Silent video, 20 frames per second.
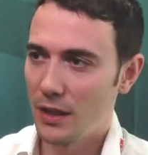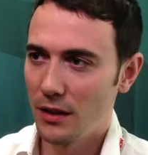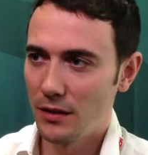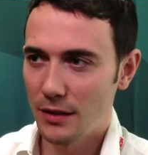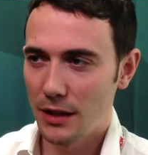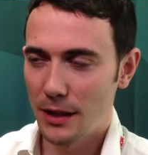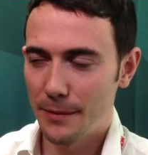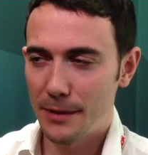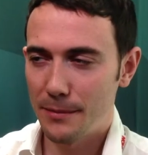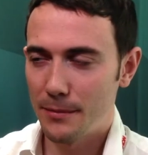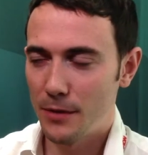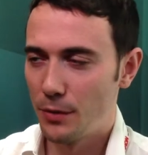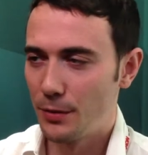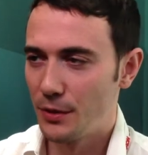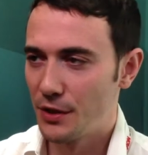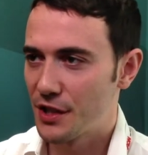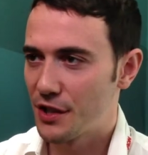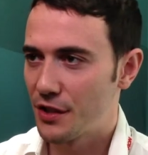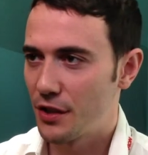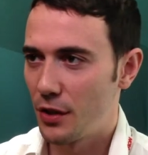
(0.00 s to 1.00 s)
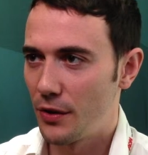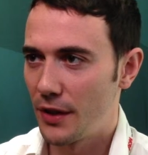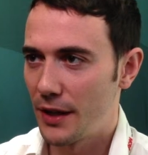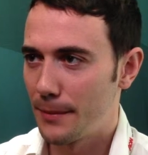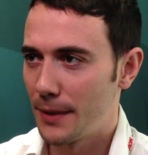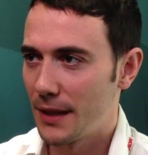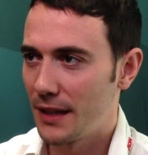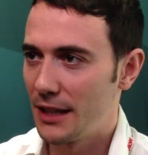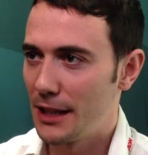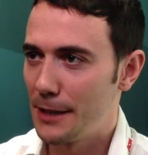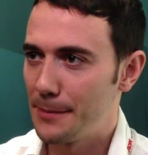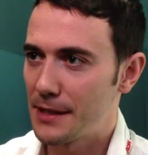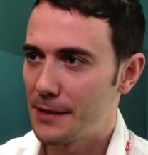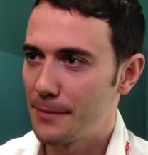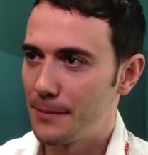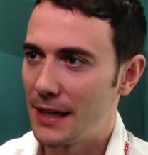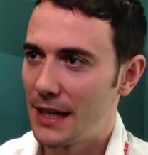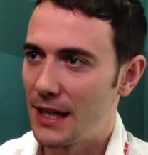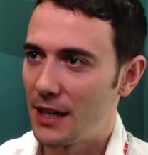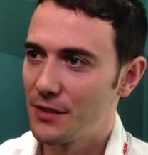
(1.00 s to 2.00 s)
Well, I mean, mobile's growing by
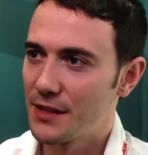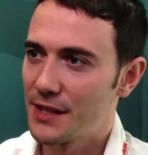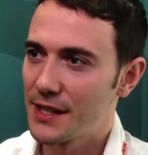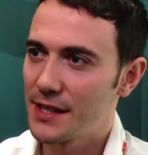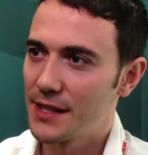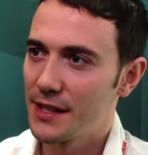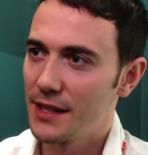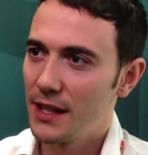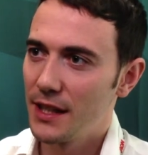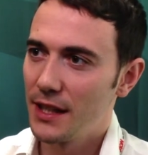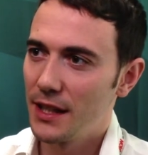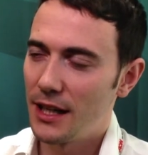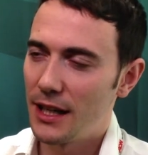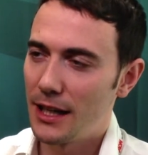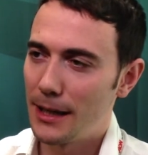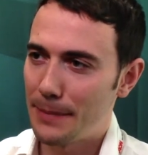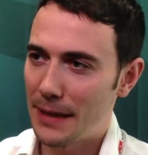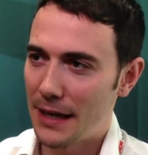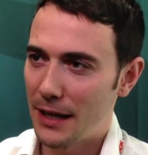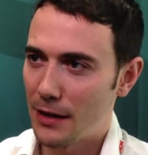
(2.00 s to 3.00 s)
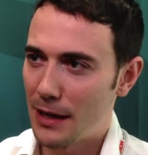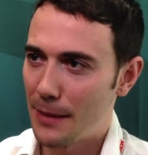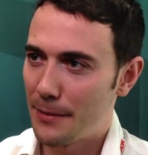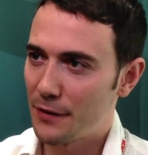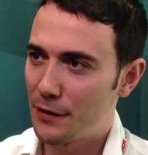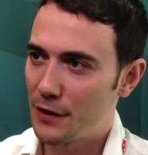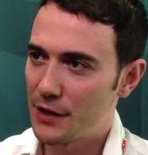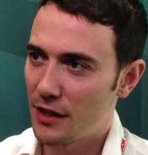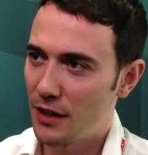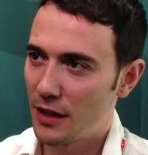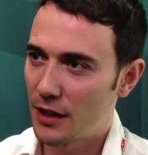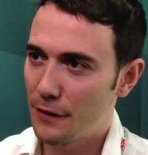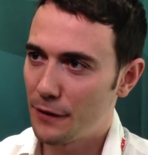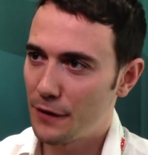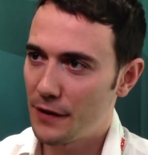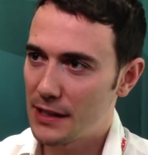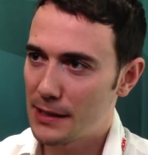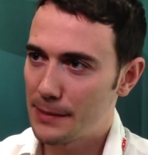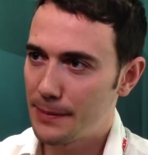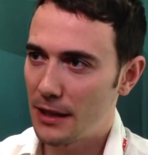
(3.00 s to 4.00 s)
leaps and bounds. Uh, panoramic
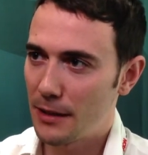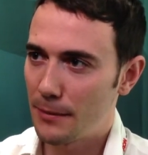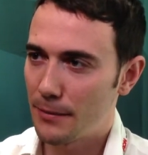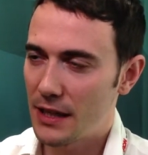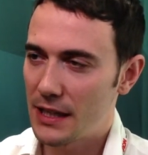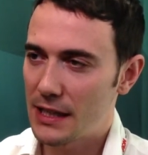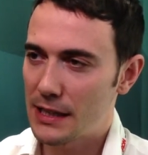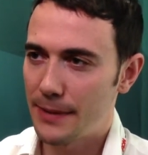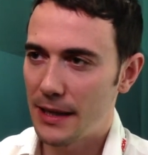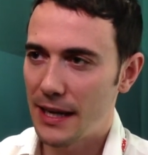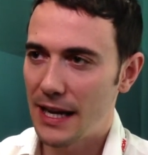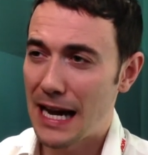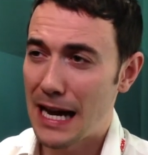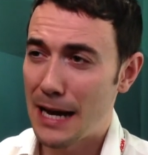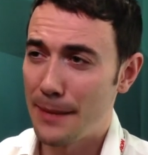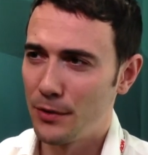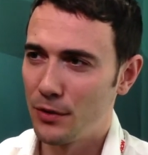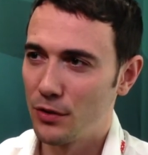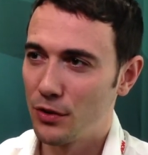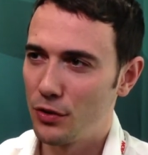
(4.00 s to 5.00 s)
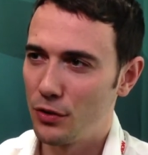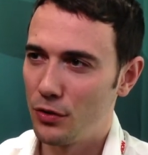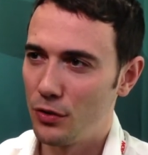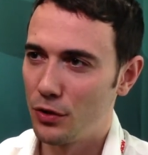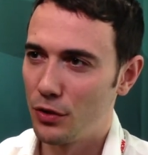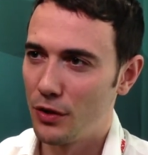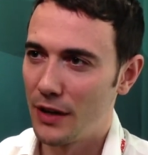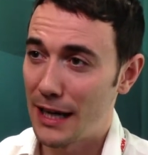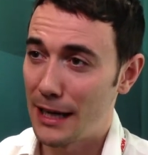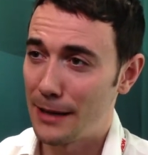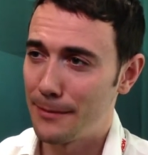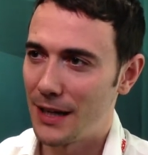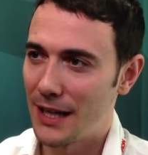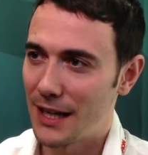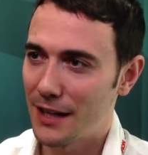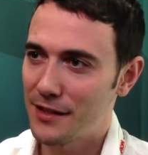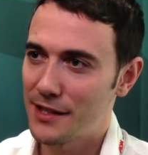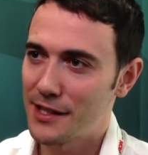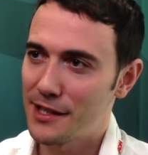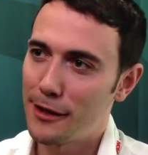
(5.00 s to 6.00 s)
photography has been embraced by Apple, Google, and
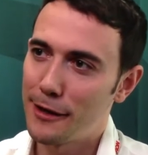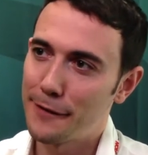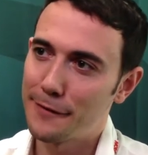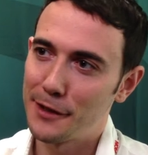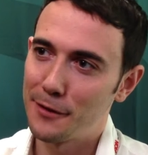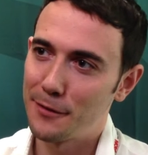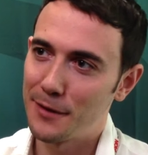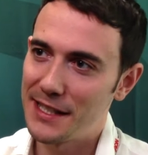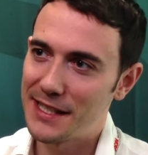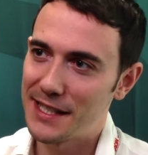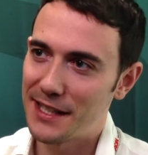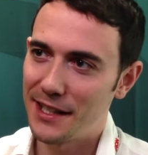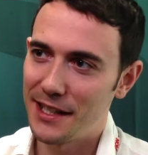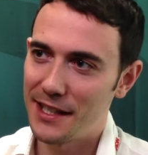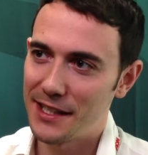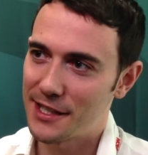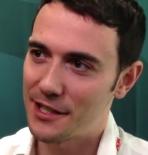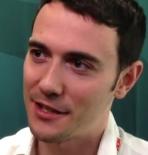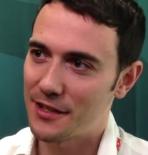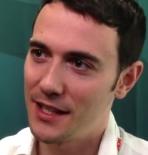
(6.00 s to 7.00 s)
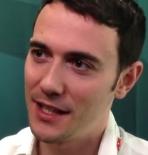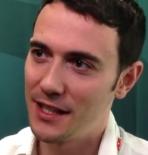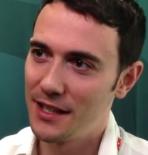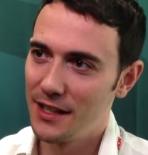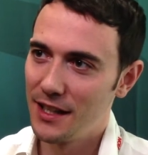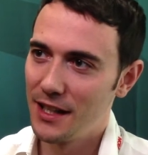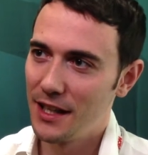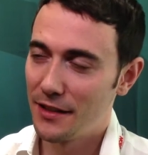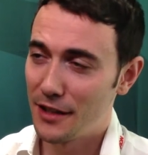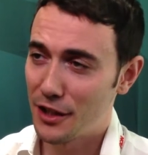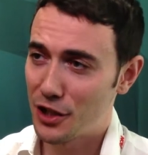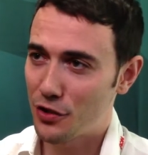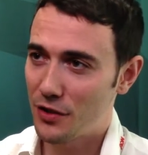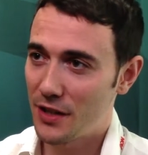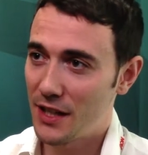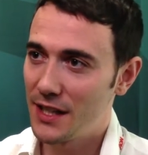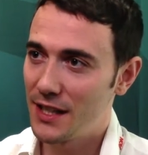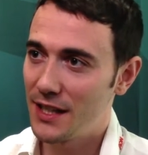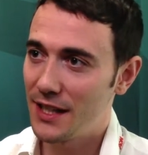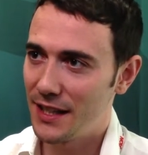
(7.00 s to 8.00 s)
Microsoft in recent history. The
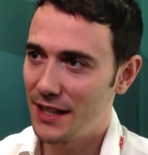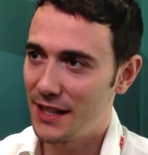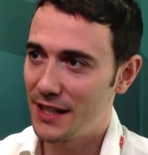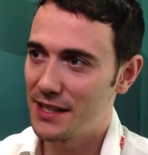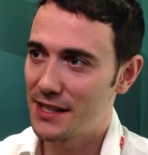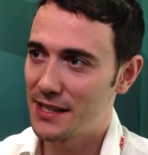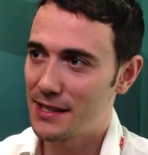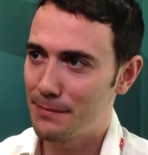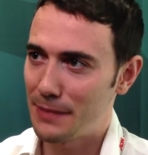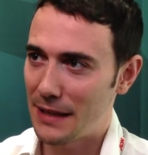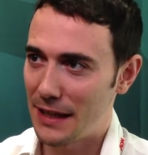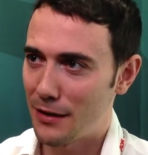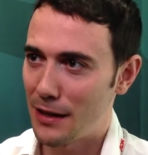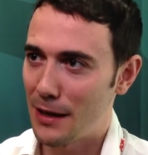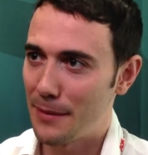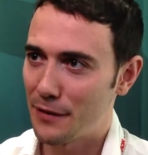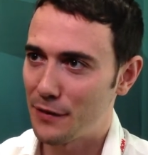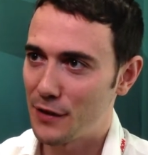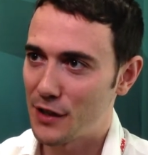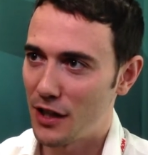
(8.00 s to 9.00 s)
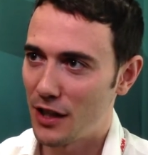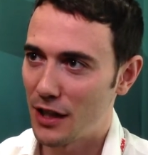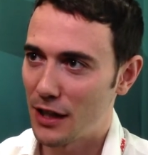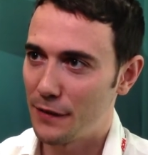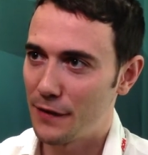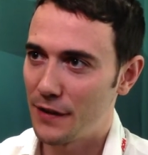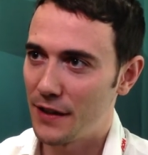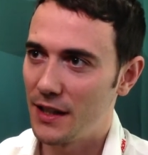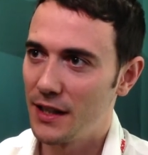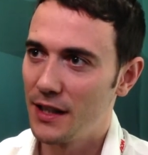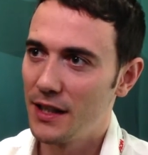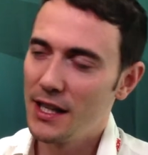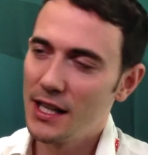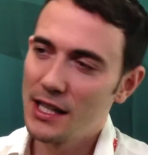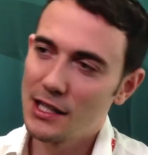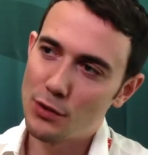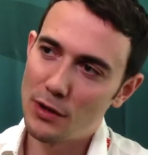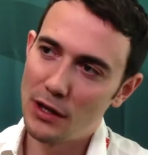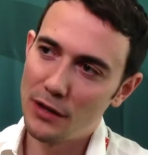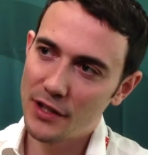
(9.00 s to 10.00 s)
trend is panoramic photography.
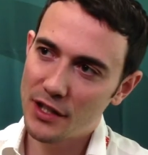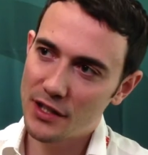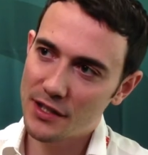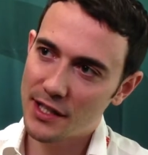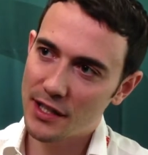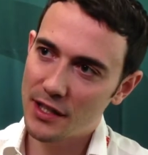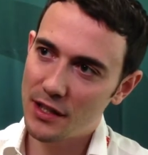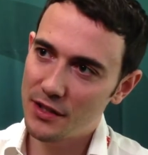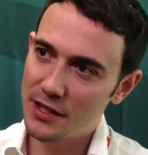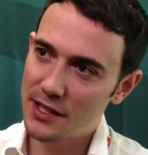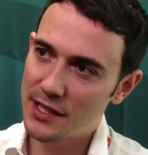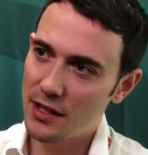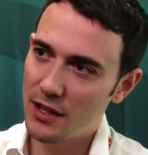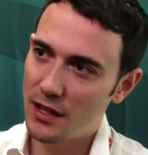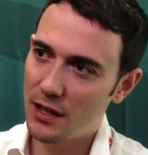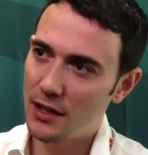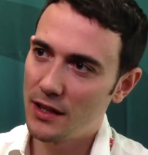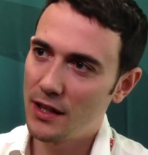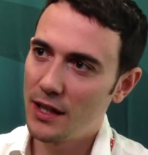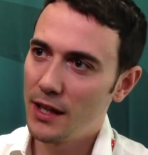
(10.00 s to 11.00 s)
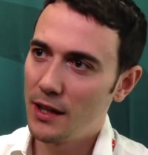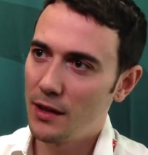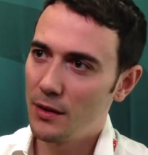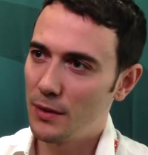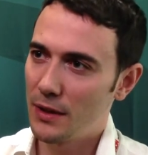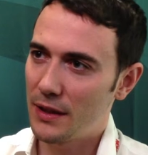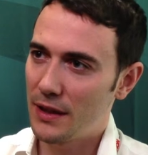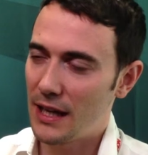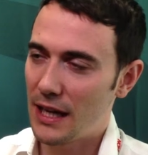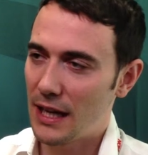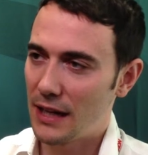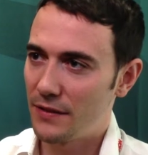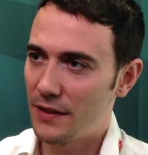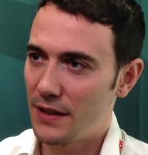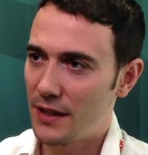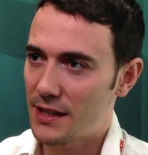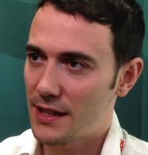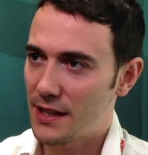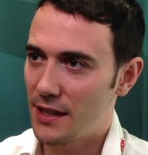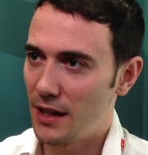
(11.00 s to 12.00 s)
Twelve years ago, you saw with the
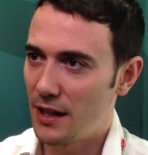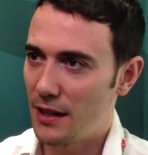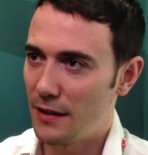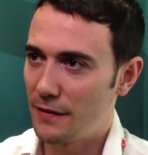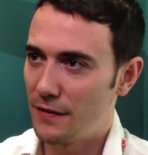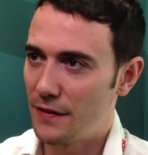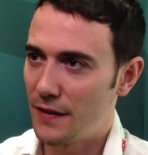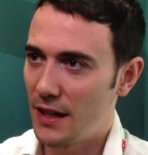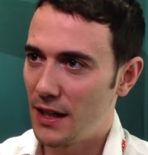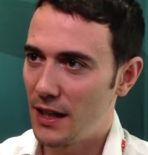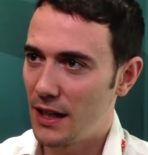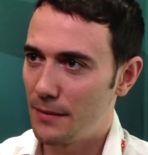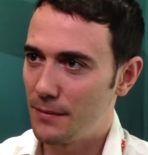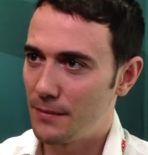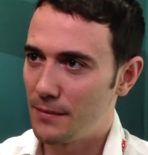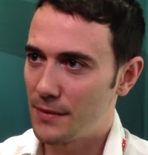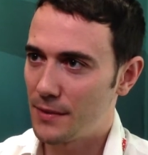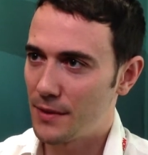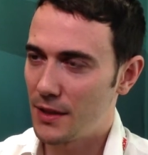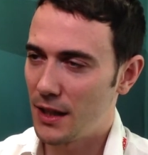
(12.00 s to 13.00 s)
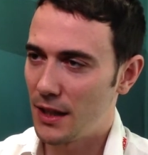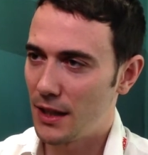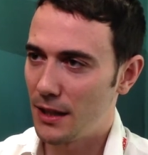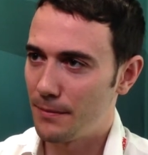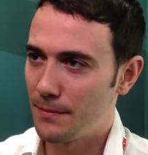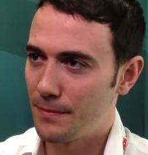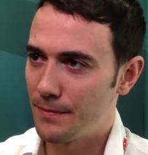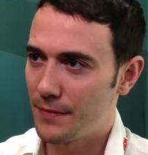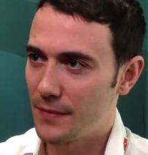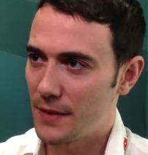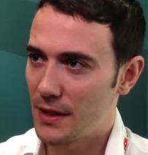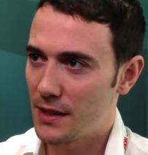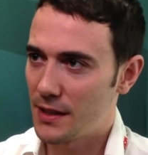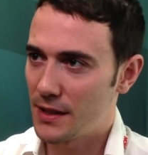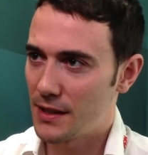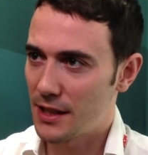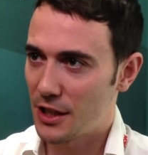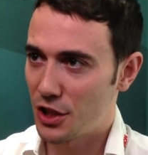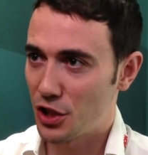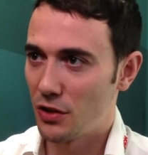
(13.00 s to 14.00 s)
advent of uh,
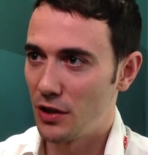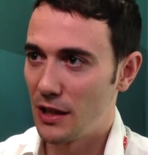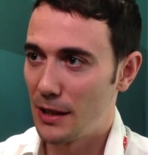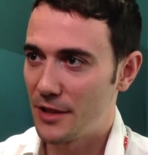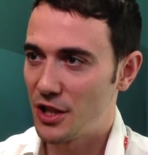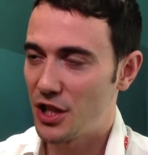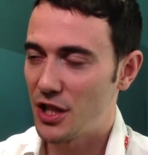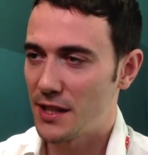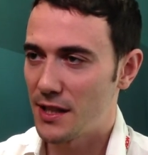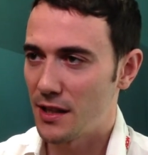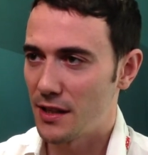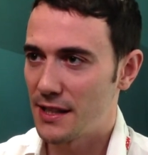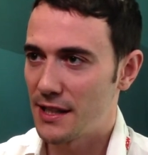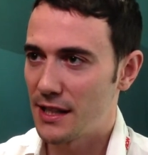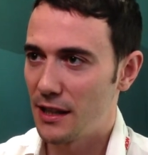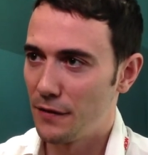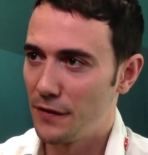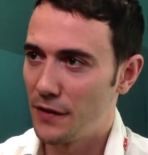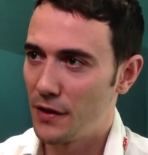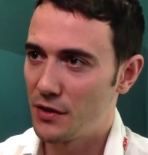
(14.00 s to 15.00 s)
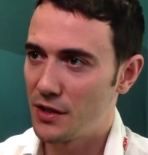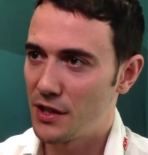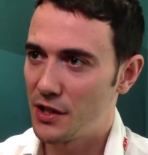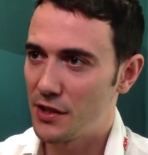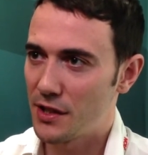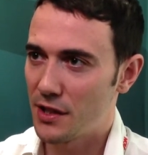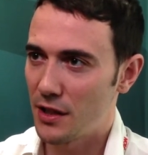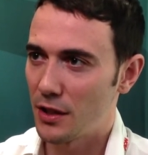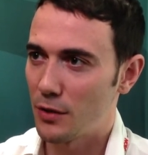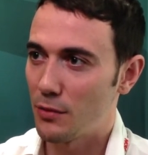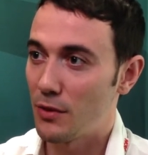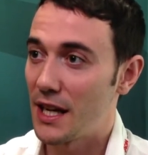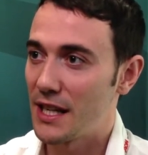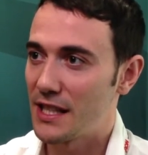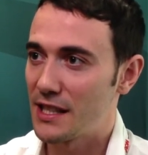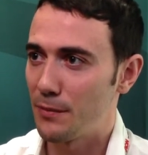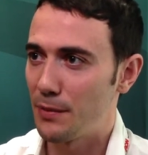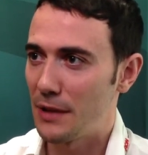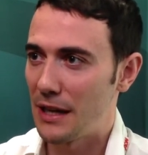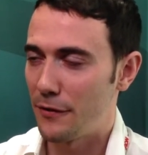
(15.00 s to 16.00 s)
um, digital images on cell phones, you saw the
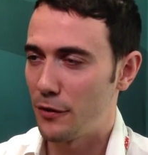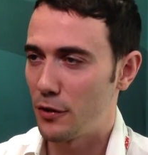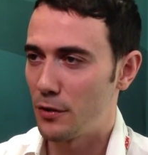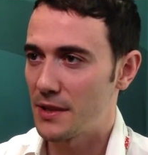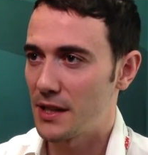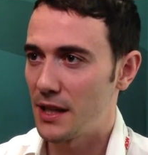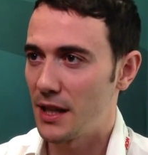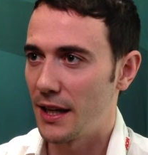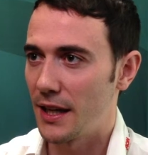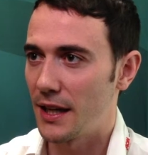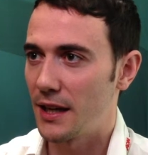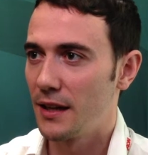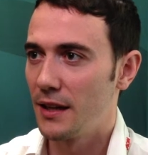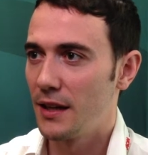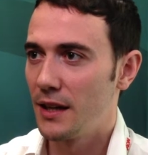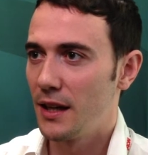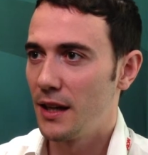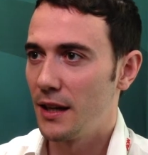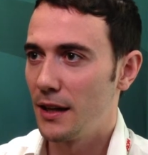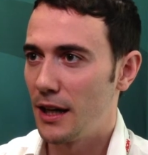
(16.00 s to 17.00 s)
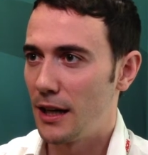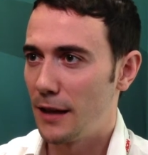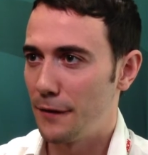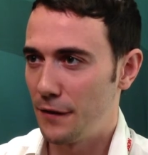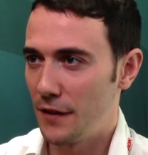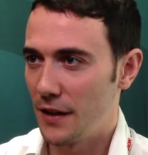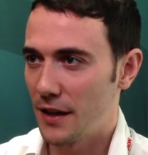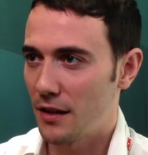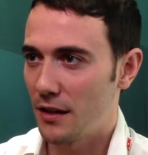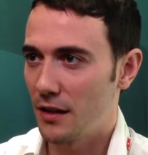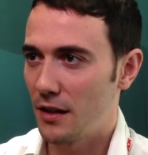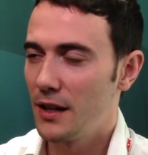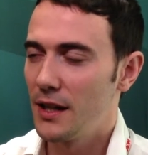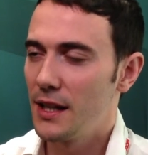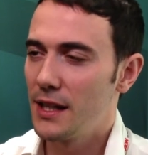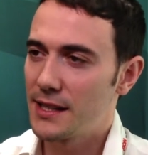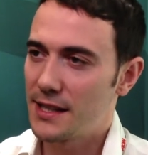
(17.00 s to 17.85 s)
rise of platforms like uh, Flickr.